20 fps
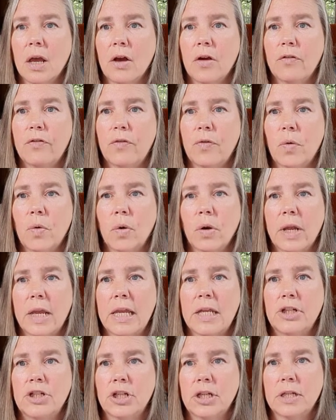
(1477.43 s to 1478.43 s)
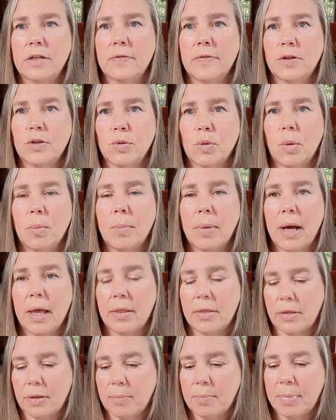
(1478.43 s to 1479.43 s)
for each individual
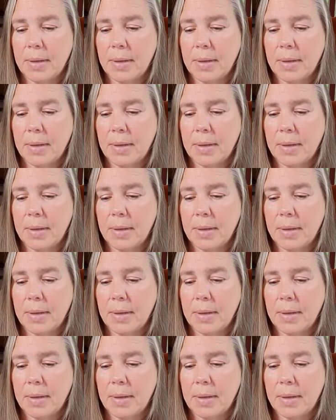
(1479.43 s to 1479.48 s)
month.